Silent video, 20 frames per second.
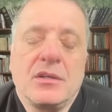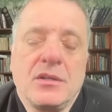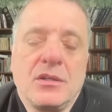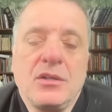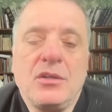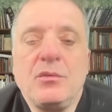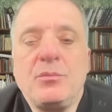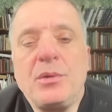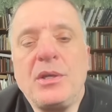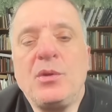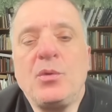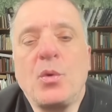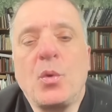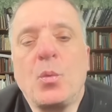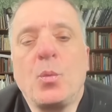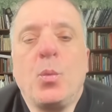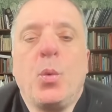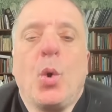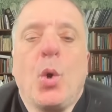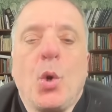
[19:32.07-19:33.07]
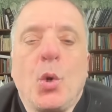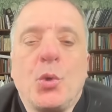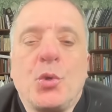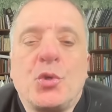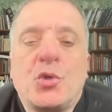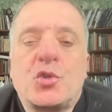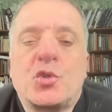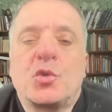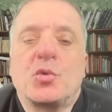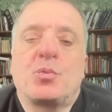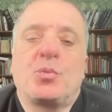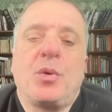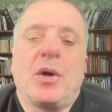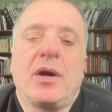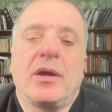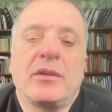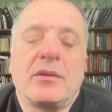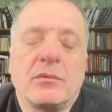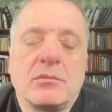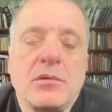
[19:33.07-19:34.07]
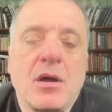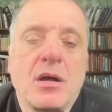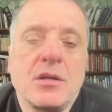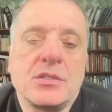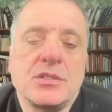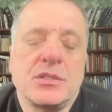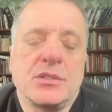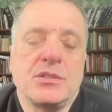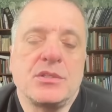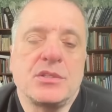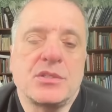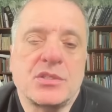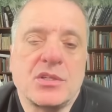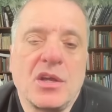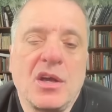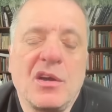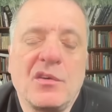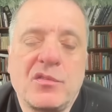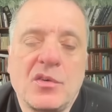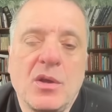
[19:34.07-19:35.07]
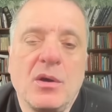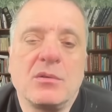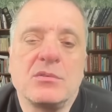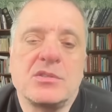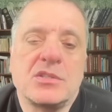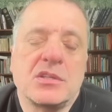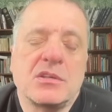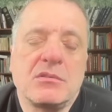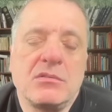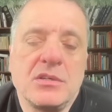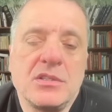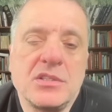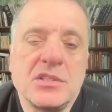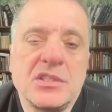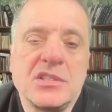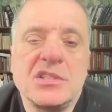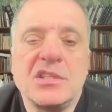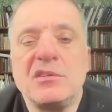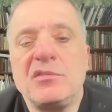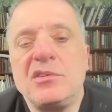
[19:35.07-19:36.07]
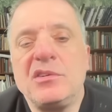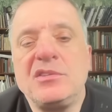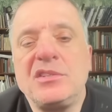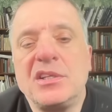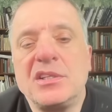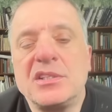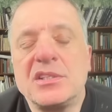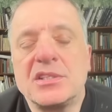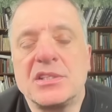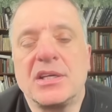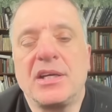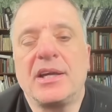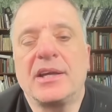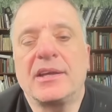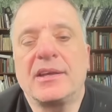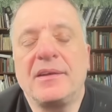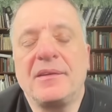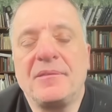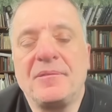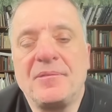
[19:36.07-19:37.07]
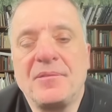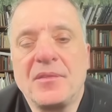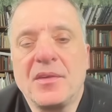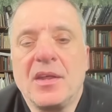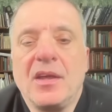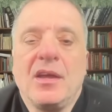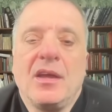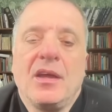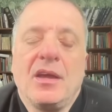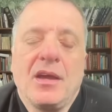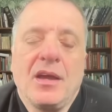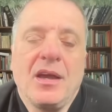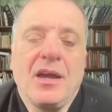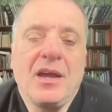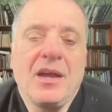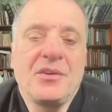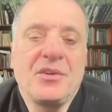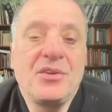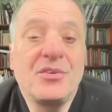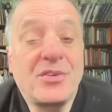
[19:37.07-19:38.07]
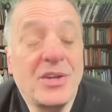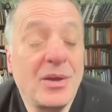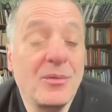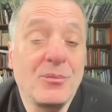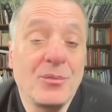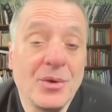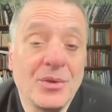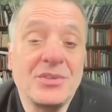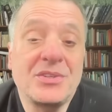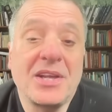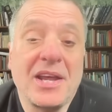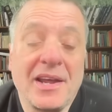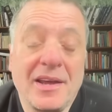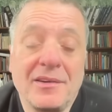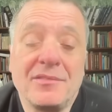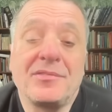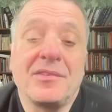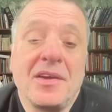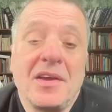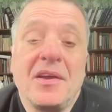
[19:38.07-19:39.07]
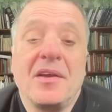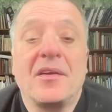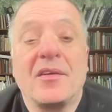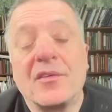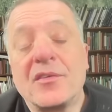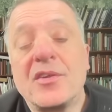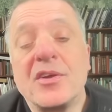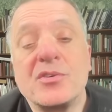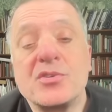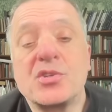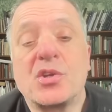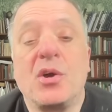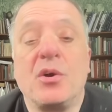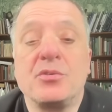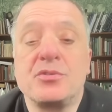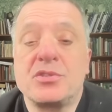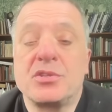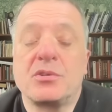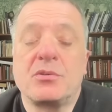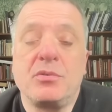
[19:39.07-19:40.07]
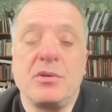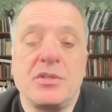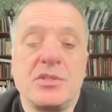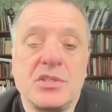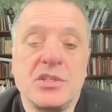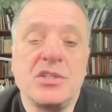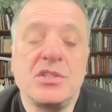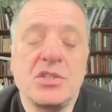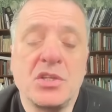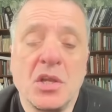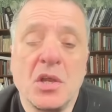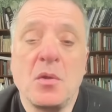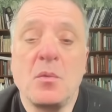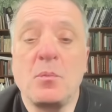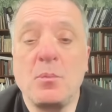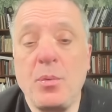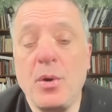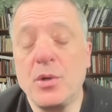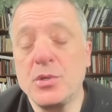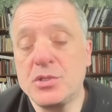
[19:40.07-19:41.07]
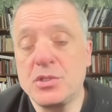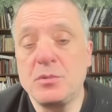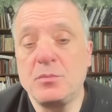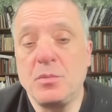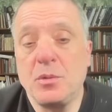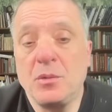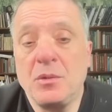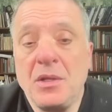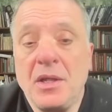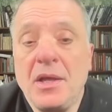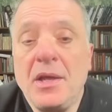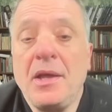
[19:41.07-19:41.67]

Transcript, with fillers: you've been warned by the Russians of consequences if you did attack it, and you don't want to have those consequences, possible